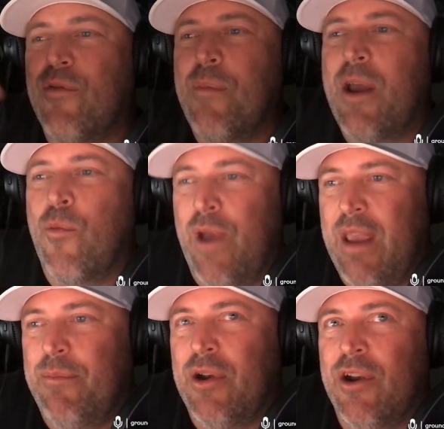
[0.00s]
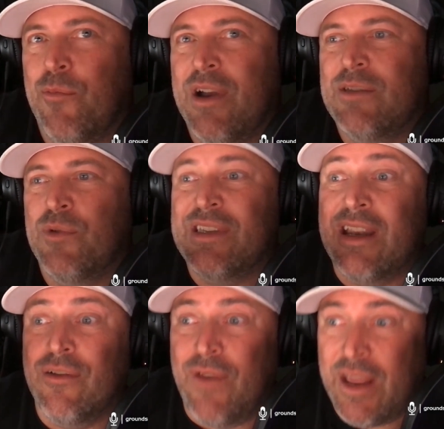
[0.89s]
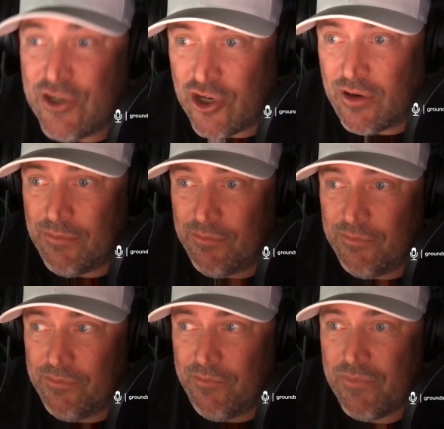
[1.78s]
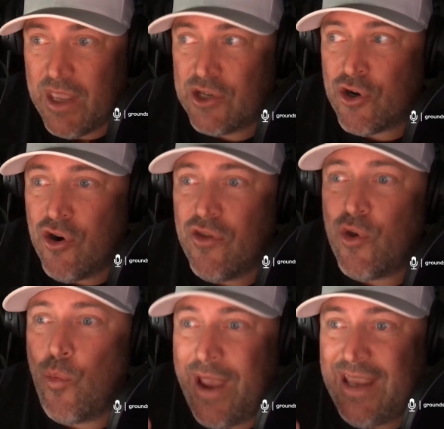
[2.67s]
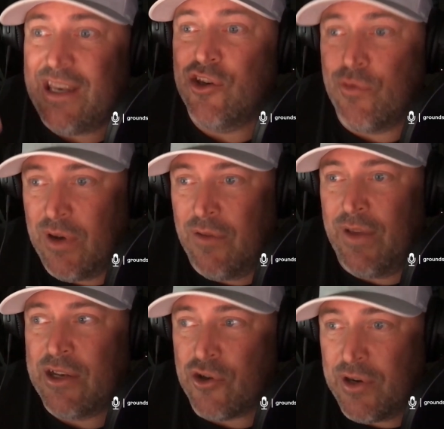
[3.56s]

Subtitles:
my wait period was an adventure. It turned the wait into an adventure and